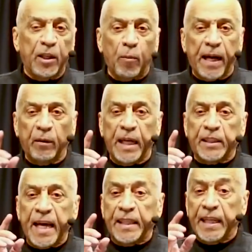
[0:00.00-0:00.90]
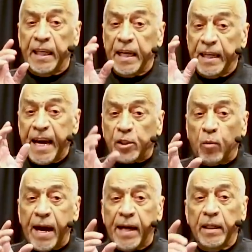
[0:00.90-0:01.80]
nobody, and that's
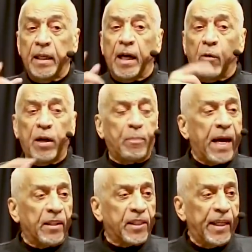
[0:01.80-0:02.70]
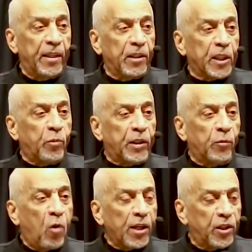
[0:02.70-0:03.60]
why one Palestinian just went
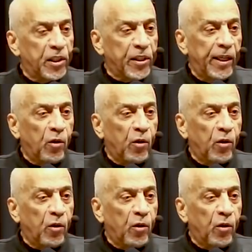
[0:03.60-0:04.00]
to Washington, D.C.